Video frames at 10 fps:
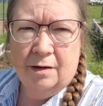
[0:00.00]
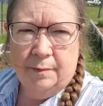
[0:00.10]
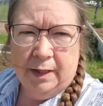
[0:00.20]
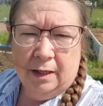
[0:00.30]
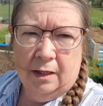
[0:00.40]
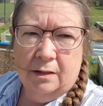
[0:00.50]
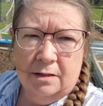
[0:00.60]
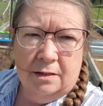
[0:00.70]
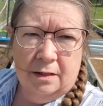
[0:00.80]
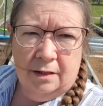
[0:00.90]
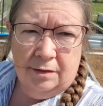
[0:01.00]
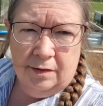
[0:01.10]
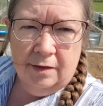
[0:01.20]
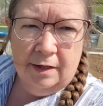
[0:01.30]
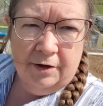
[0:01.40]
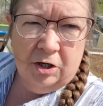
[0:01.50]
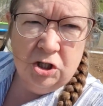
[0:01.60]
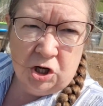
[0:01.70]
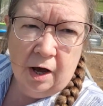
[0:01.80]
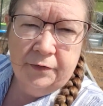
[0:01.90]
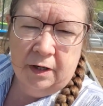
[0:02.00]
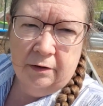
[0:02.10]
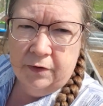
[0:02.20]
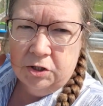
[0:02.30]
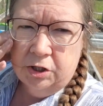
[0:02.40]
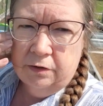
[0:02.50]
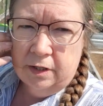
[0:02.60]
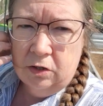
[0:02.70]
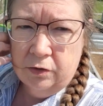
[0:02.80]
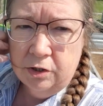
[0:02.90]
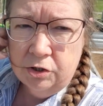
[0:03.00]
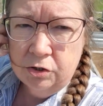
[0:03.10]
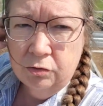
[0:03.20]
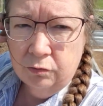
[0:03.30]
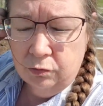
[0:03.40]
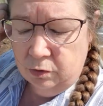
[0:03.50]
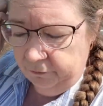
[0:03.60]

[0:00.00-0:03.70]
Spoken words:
because they're soft enough this year that you can do root